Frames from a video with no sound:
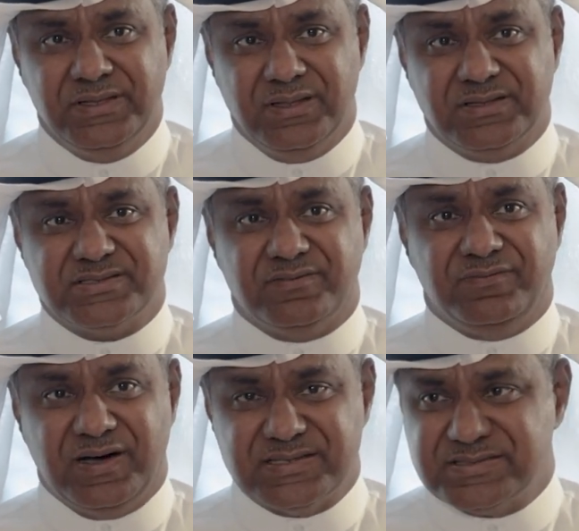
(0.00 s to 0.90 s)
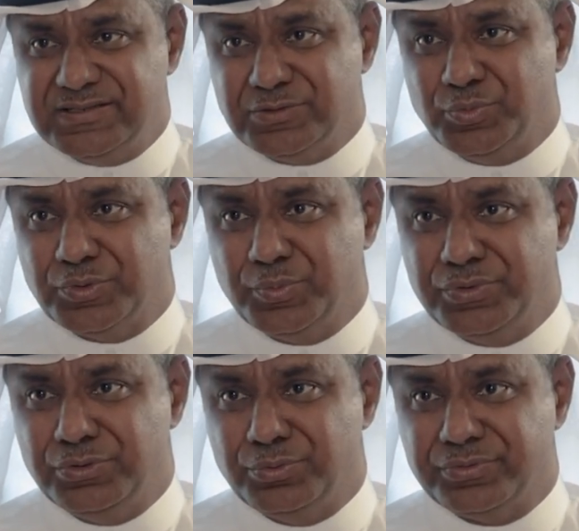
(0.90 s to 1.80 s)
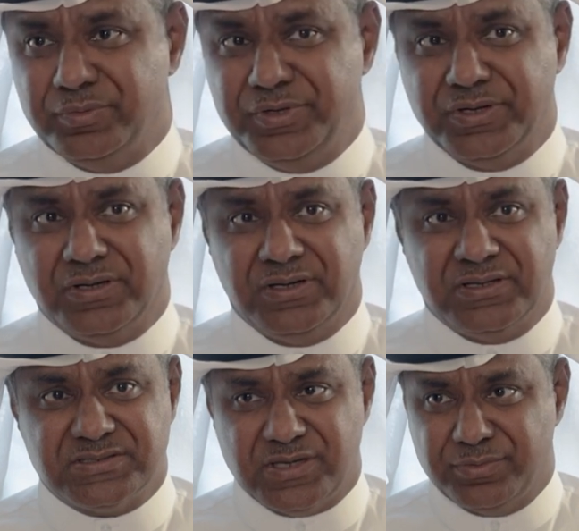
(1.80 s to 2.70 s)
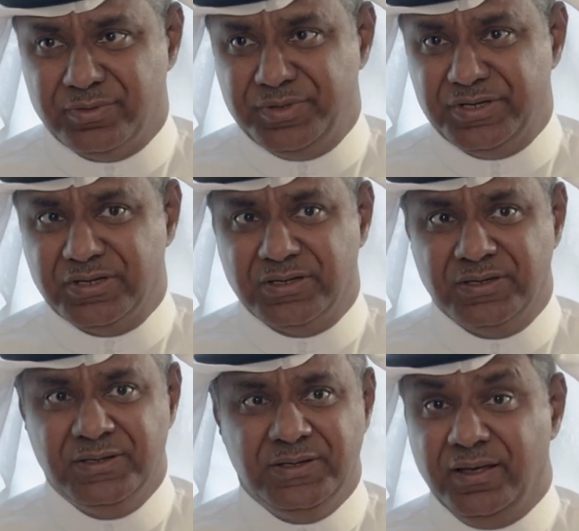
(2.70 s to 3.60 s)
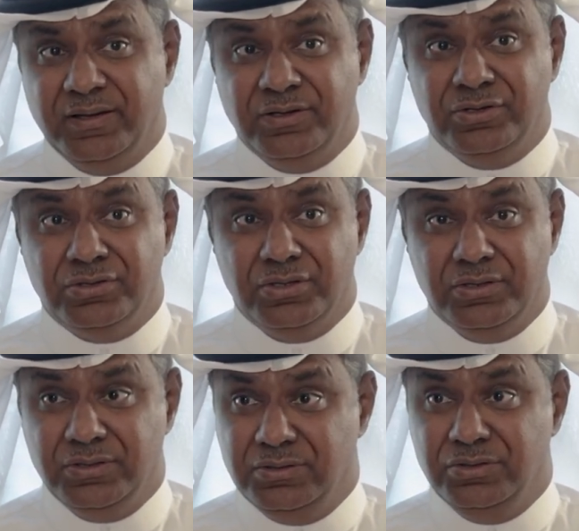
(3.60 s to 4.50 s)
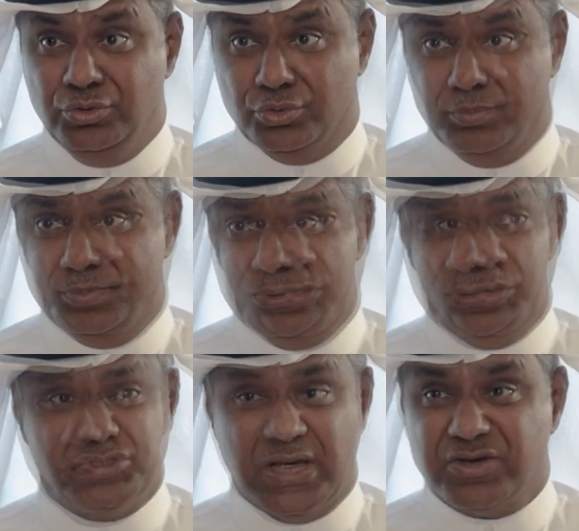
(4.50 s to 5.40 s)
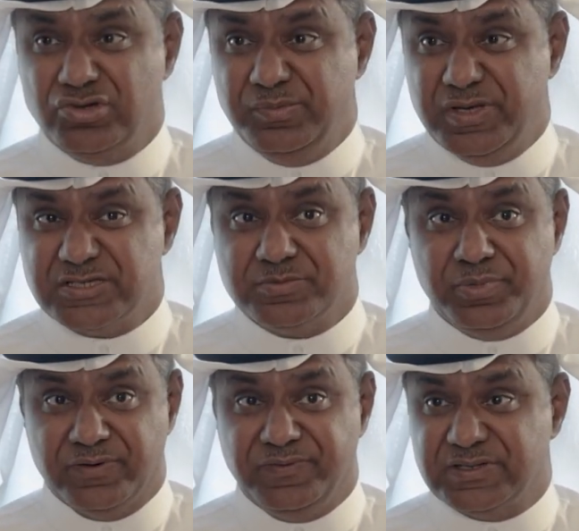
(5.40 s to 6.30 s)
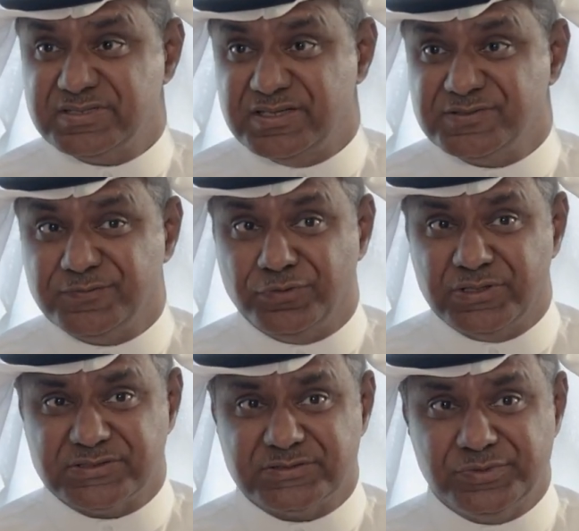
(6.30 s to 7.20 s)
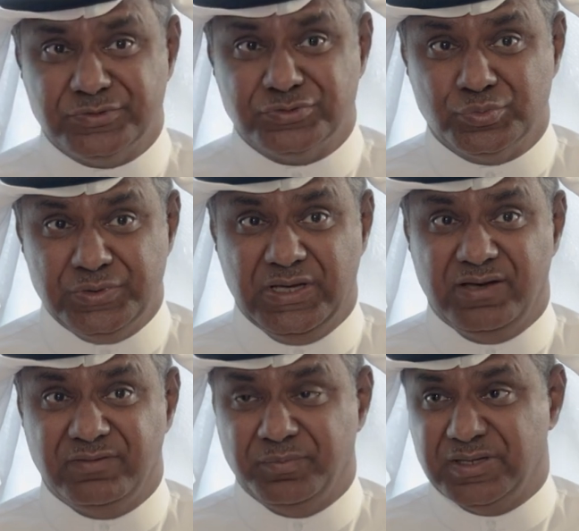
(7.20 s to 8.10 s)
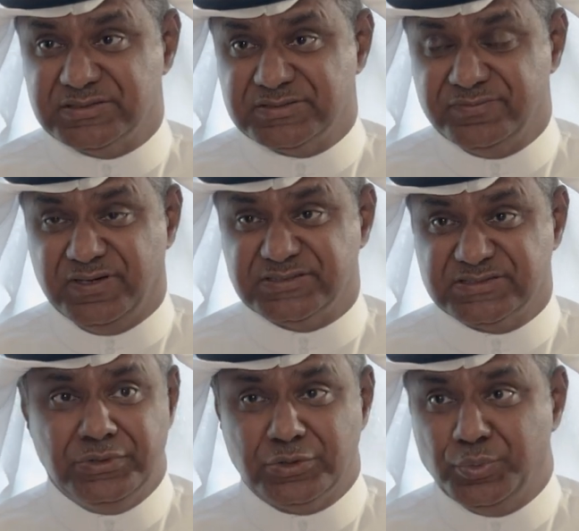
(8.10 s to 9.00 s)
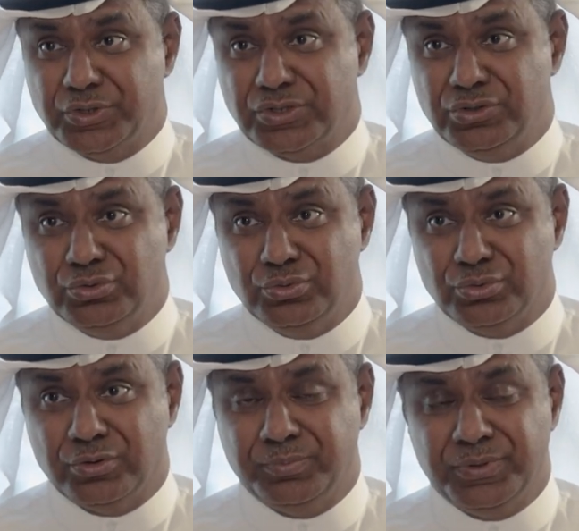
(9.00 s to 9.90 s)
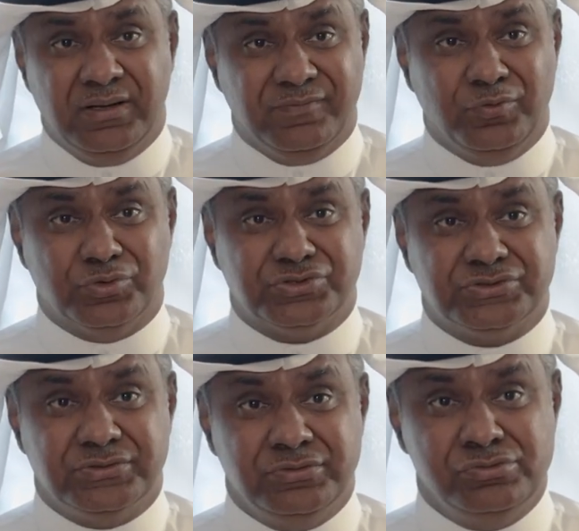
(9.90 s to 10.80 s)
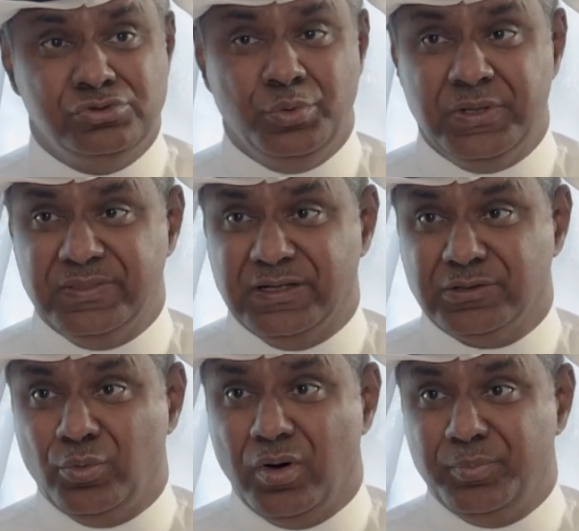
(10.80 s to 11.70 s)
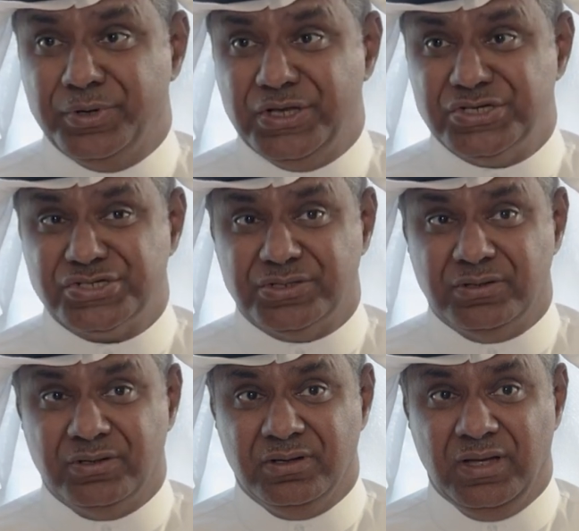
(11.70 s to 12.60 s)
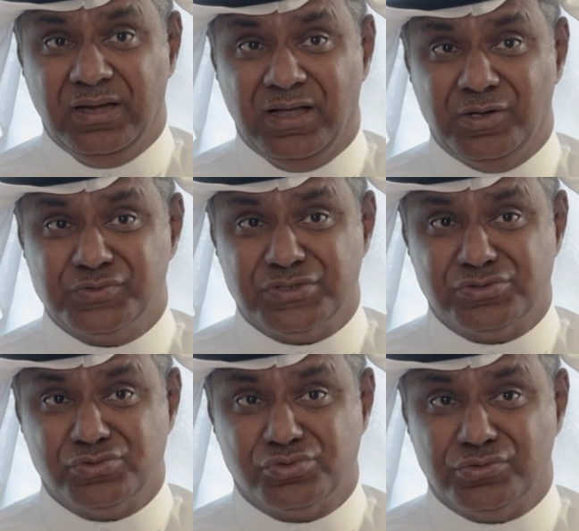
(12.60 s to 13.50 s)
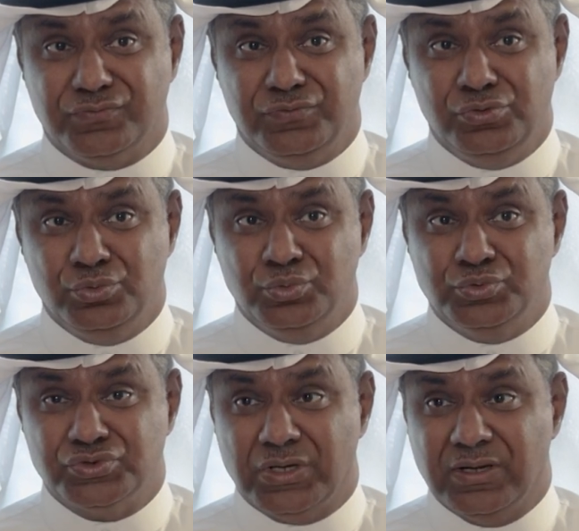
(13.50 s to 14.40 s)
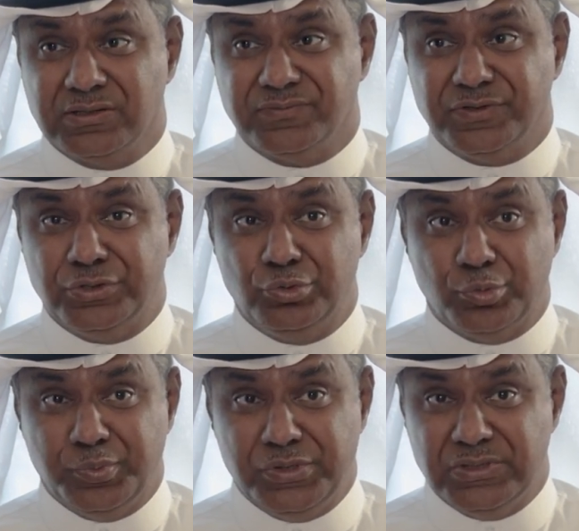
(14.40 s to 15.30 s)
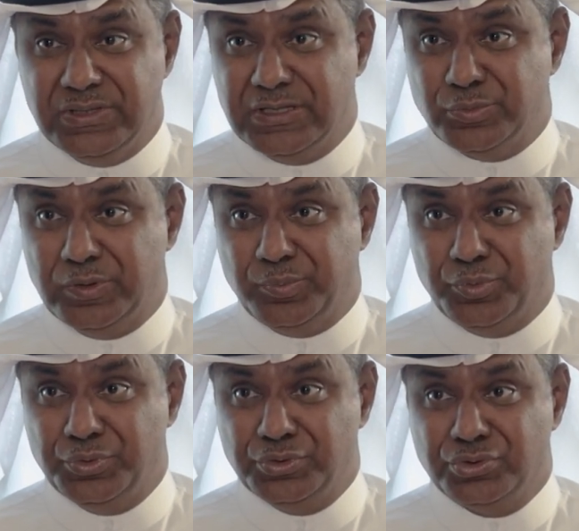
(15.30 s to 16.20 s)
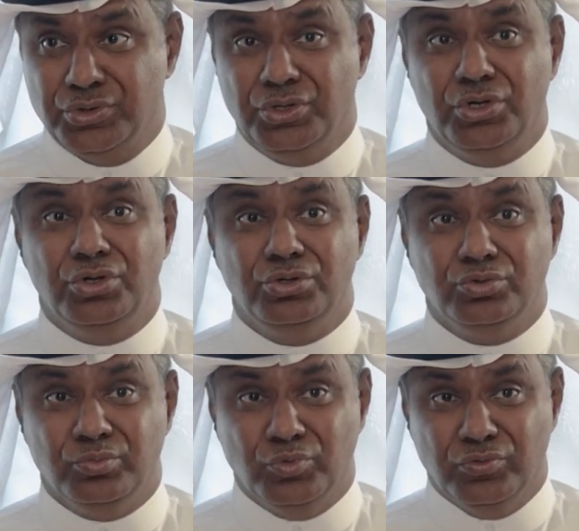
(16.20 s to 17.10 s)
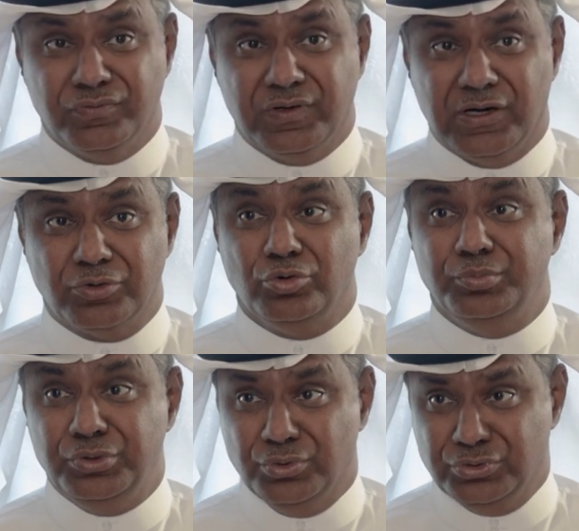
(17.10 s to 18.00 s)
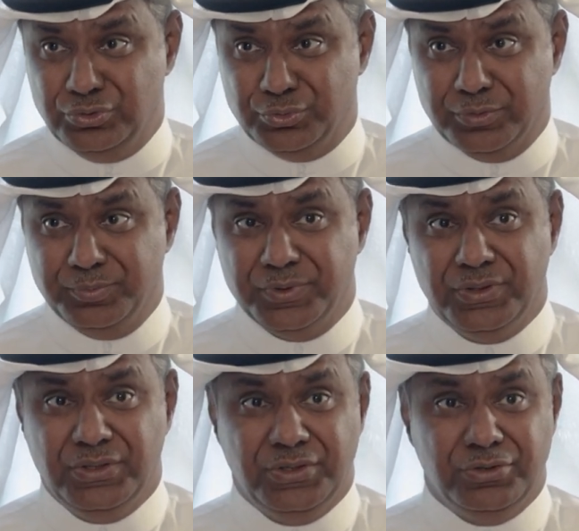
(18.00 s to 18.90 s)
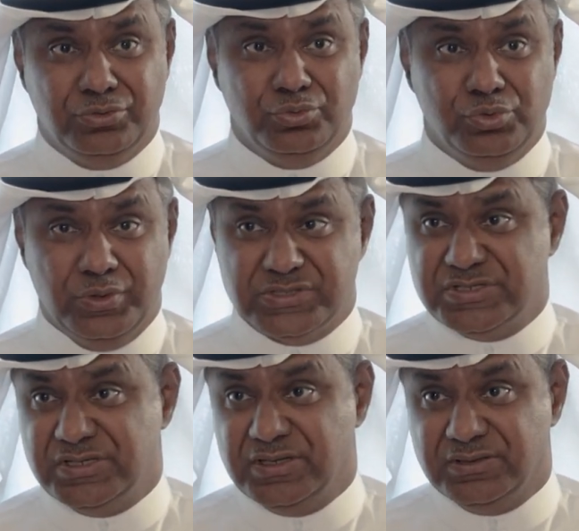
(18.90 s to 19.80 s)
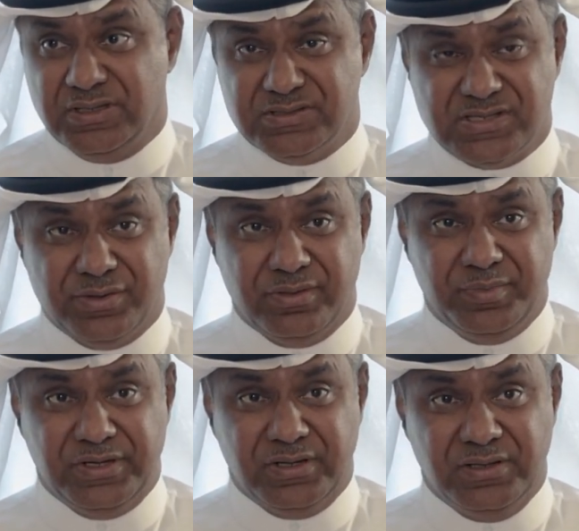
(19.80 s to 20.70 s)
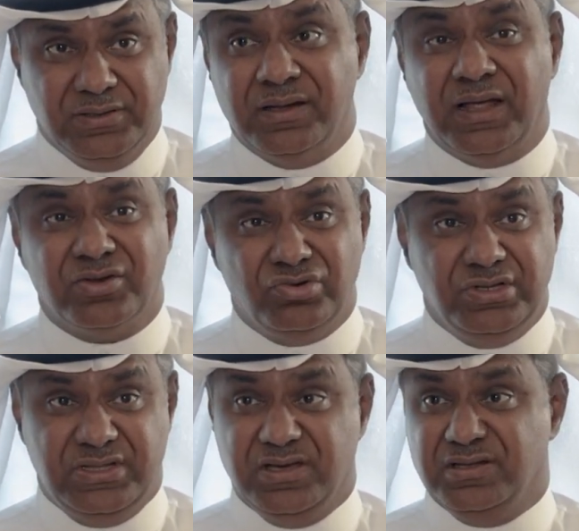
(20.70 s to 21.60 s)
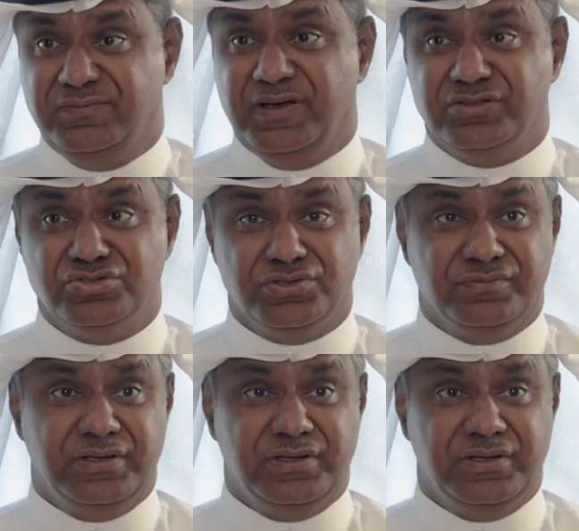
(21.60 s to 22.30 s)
that has a vast network within North America, South America, and Europe, which actually makes perfect sense for us because we have a vast network into Europe. And of course, doing that cooperation allows us to sort of use a lot of our European gateway point to move cargo beyond Europe to USA and South America, and actually take advantage of